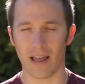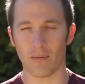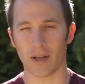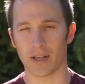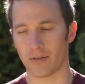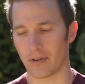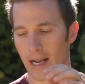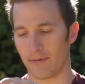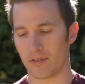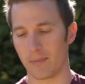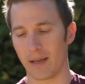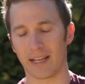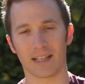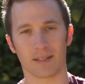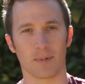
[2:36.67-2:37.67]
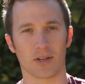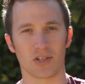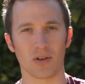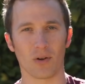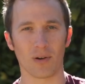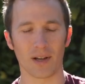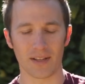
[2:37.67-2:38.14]
That way you don't have to make as much
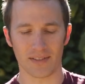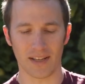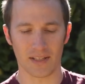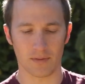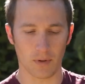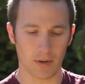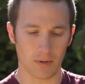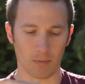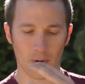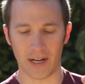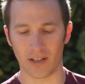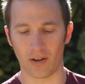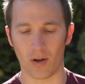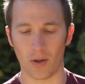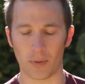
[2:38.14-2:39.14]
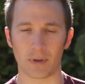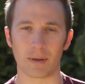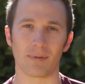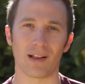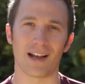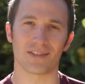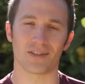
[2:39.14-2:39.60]
noise as when running all
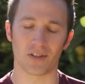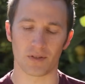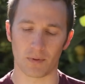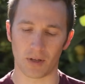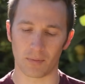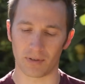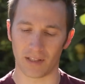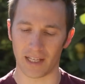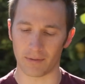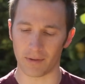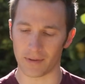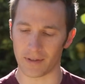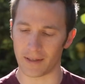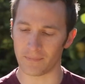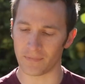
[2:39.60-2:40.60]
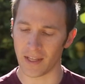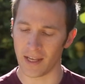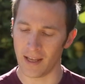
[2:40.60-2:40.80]
three blasters when you're playing with it.